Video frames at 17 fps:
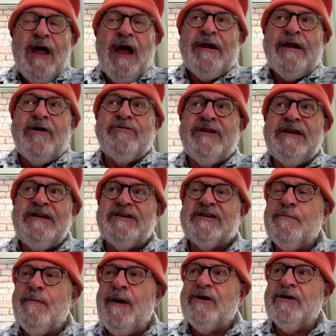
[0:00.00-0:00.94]
Now, these
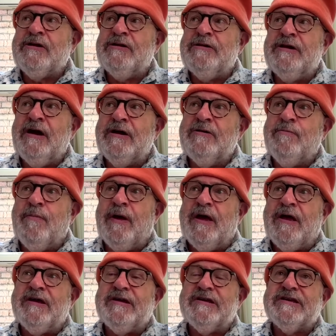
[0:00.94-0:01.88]
American
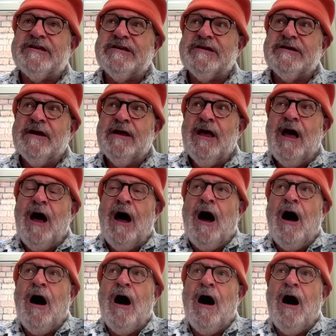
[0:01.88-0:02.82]
nightmares
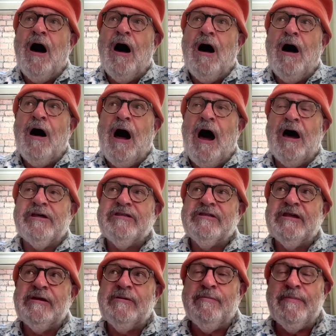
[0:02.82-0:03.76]
are, I
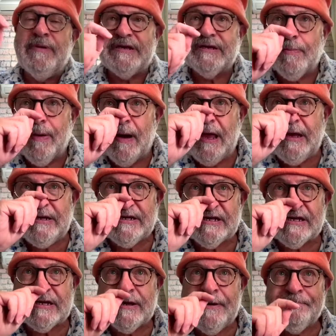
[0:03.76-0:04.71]
think,
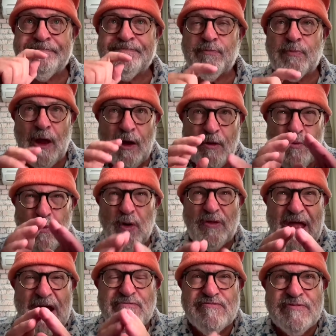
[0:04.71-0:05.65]
misplaced.
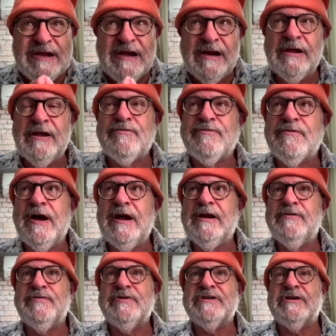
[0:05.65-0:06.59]
What they're really
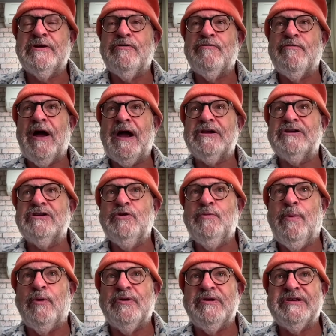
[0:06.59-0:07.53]
afraid of is an Iraq
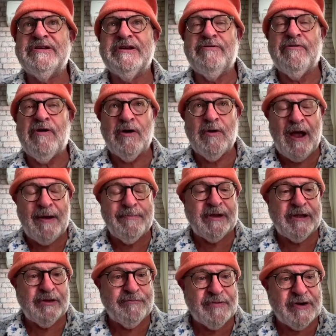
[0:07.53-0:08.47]
2.0
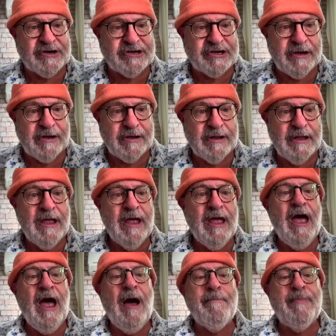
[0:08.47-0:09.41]
happening in Russia.
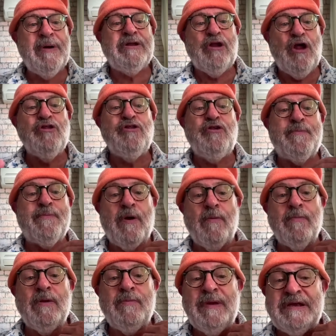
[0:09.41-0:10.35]
But the
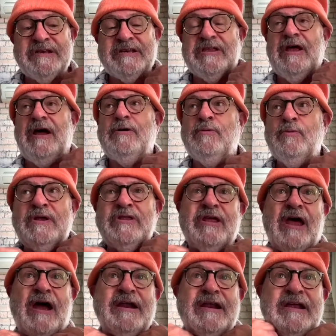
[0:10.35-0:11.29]
problem is that with
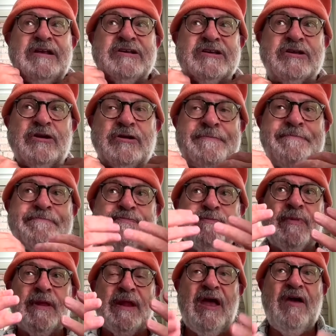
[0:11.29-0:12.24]
that is that
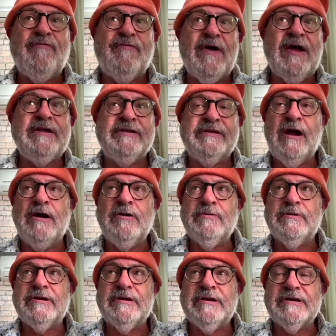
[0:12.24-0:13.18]
if they
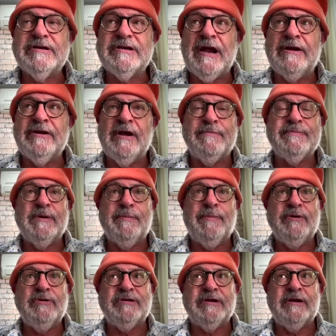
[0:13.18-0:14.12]
don't stand up to
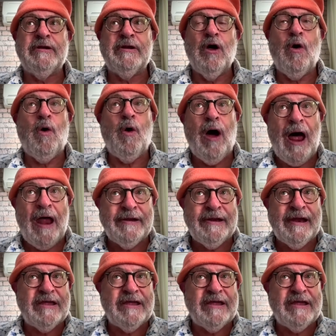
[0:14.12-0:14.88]
Putin and